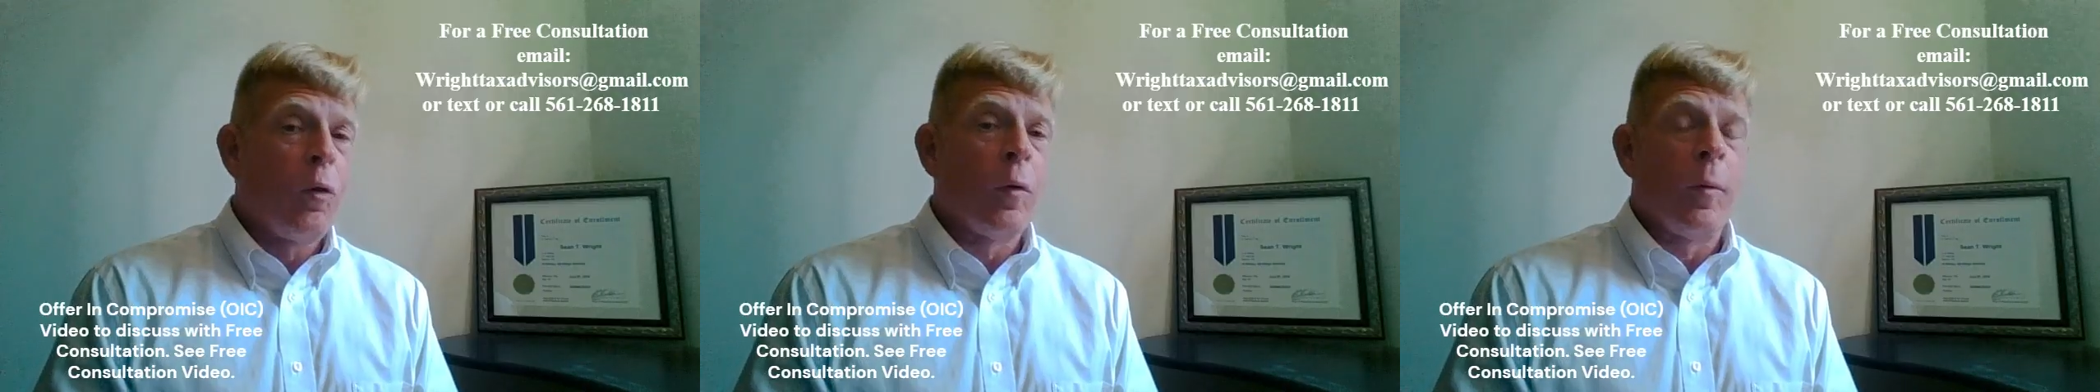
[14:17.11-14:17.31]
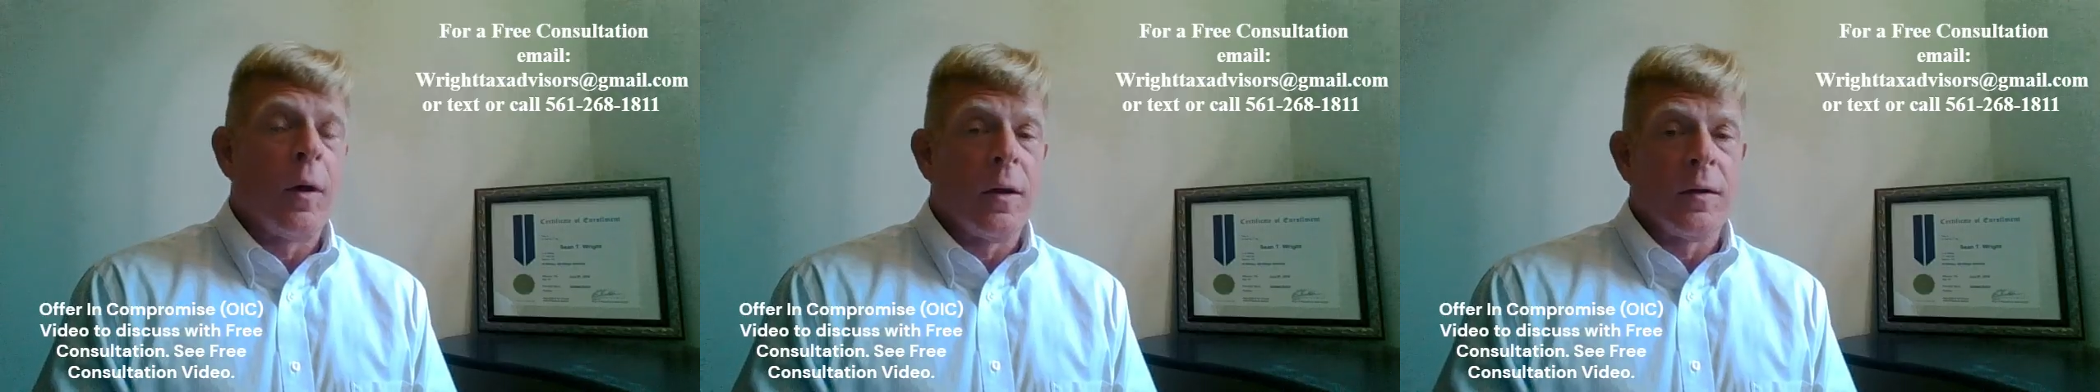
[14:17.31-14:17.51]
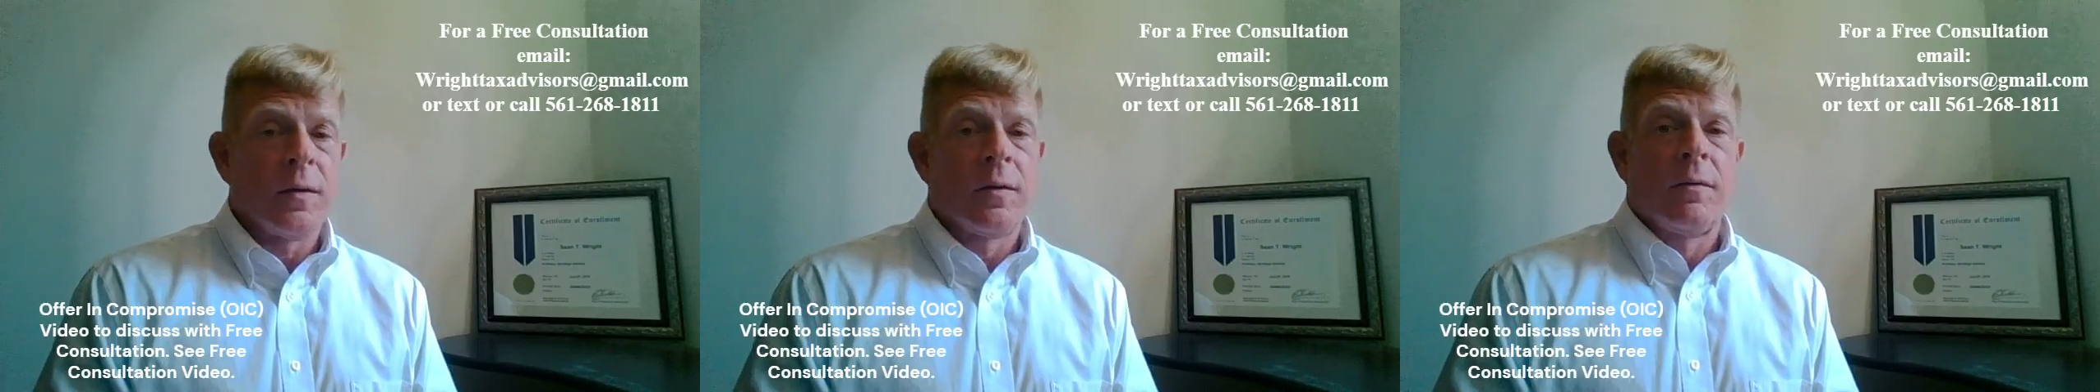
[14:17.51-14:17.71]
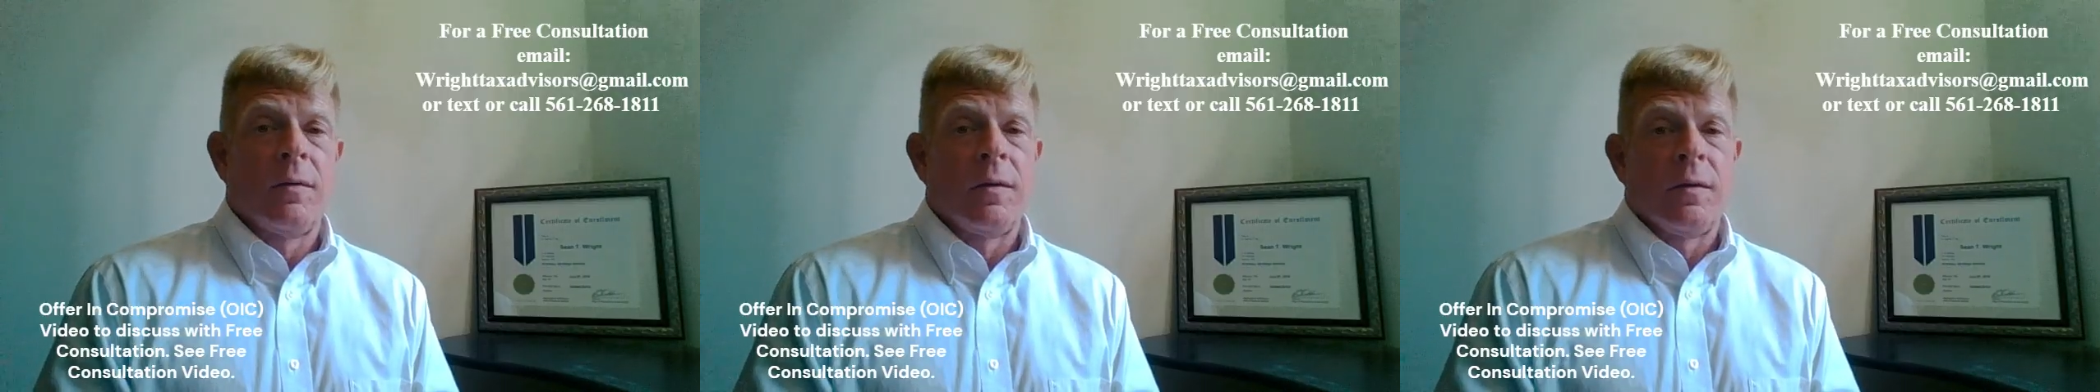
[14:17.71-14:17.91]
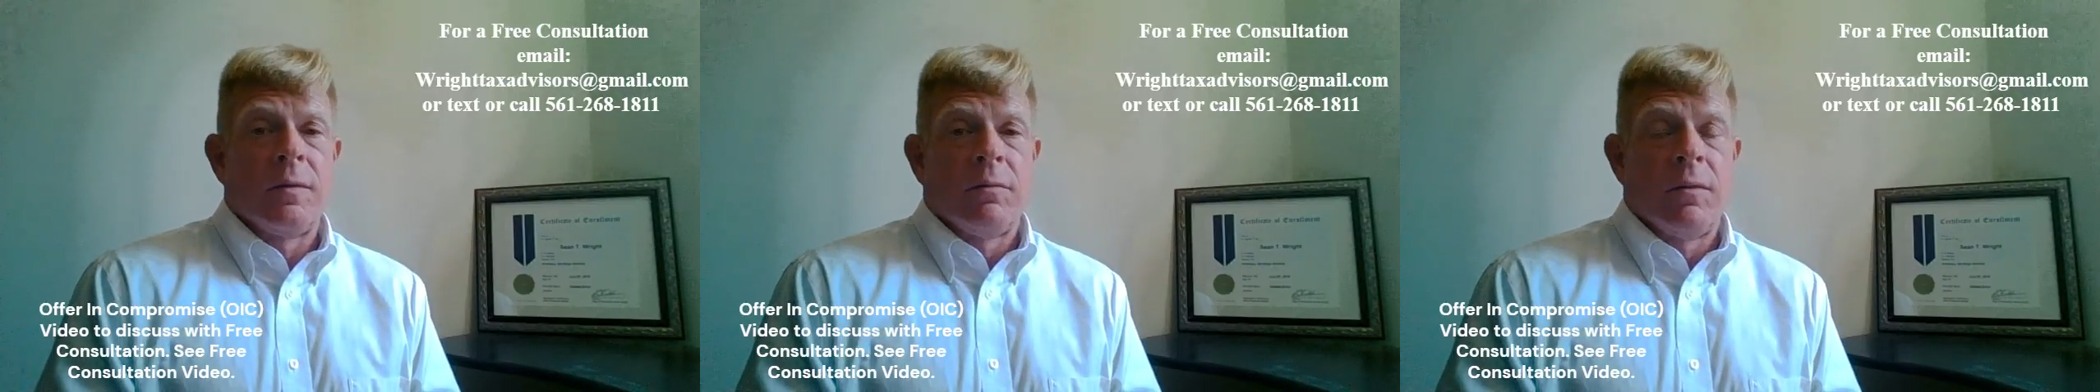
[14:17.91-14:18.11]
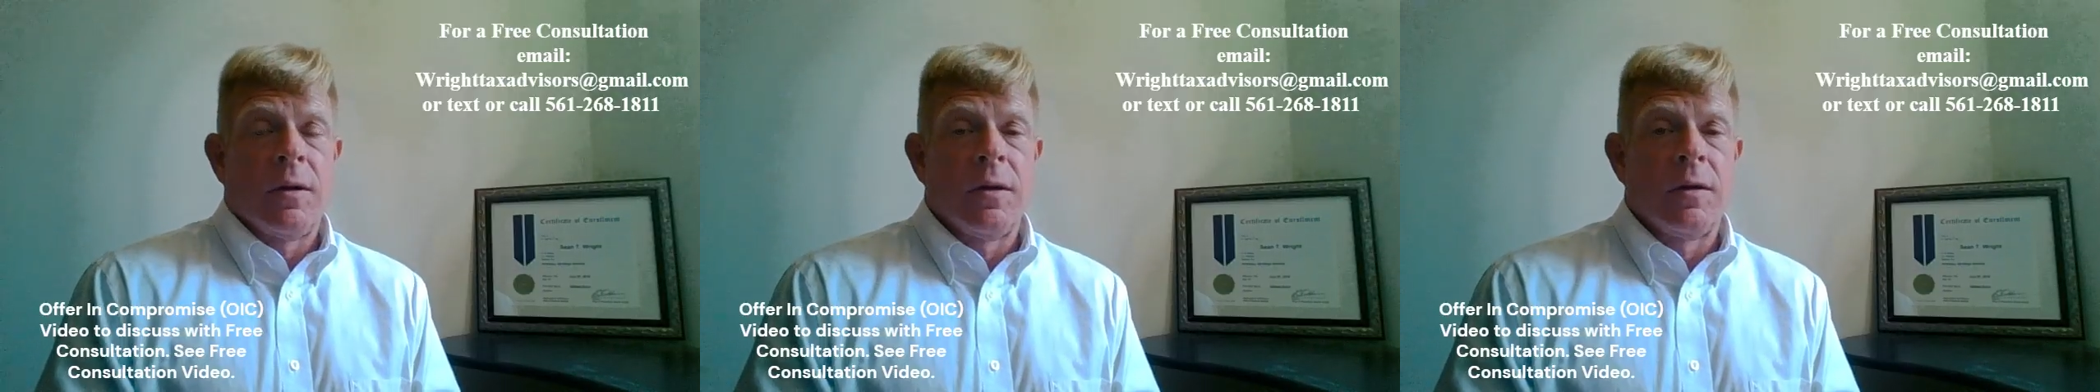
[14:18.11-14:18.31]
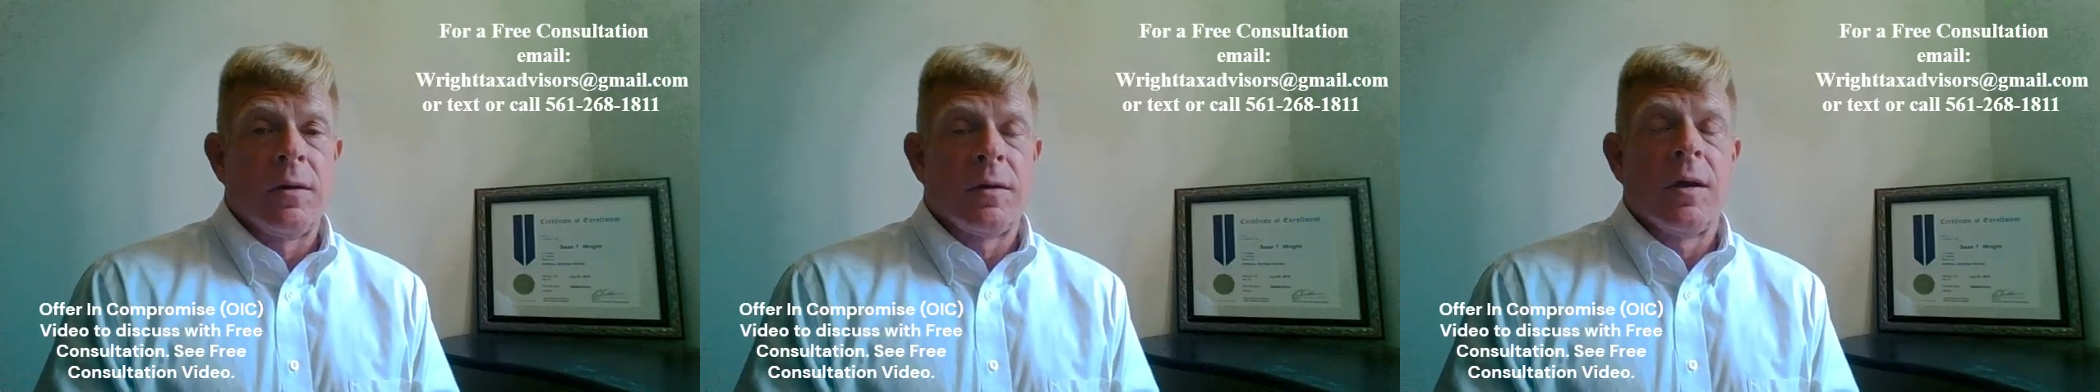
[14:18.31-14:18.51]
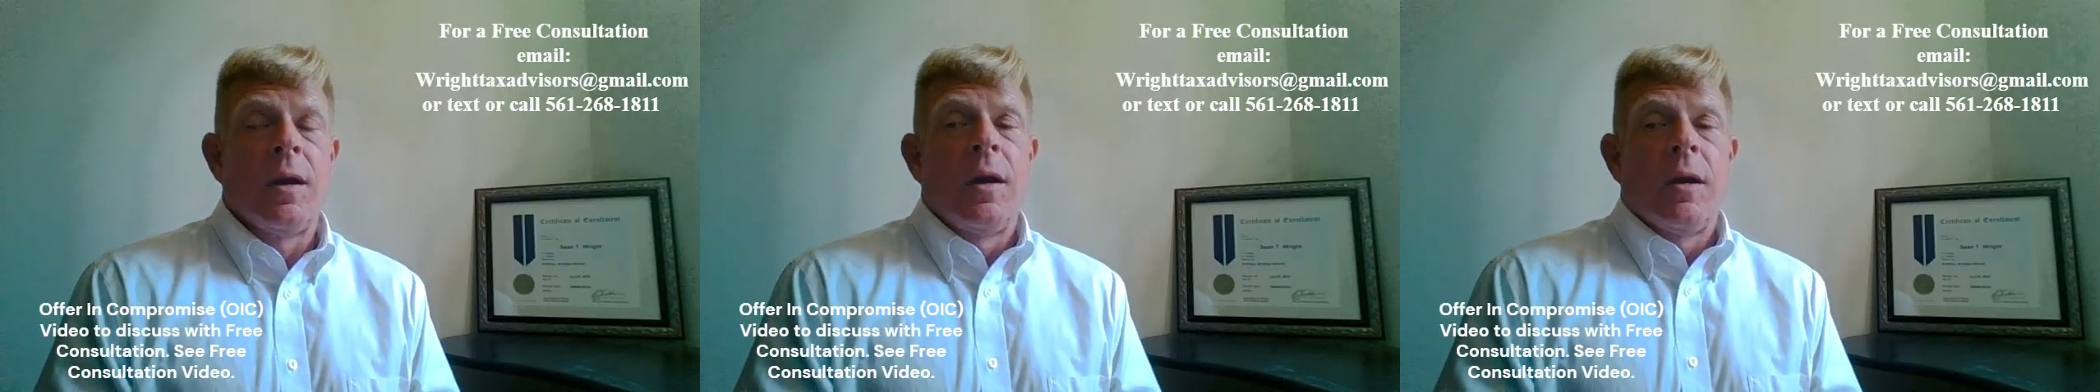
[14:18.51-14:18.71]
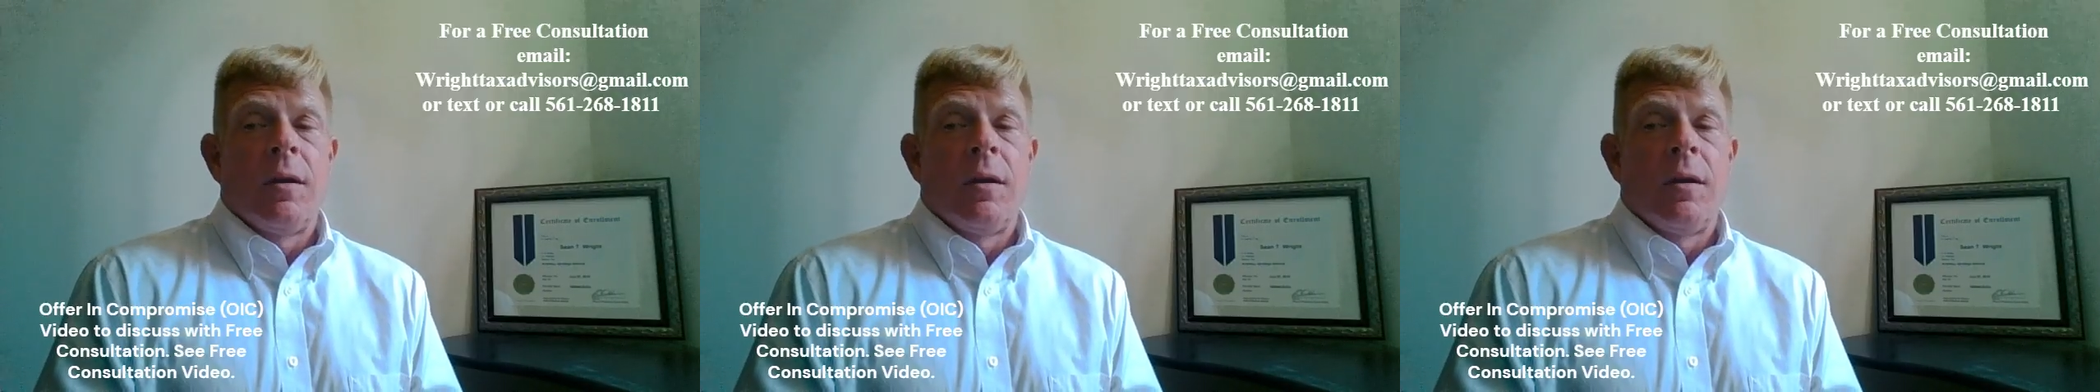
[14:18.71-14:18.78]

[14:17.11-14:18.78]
months is